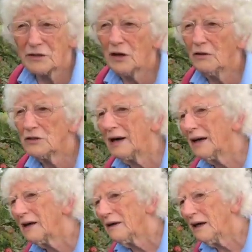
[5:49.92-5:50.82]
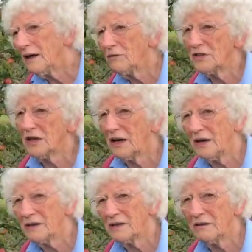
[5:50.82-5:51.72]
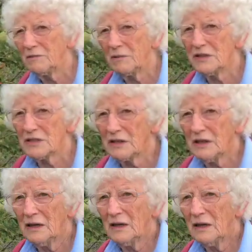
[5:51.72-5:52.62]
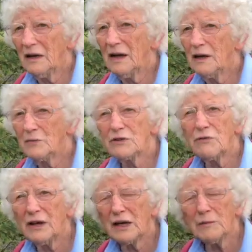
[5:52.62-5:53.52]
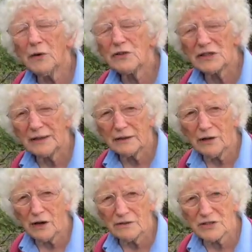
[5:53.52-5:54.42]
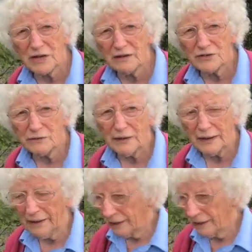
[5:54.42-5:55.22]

So it looks like he'd retired and this lady was running it more as a little garden centre, really.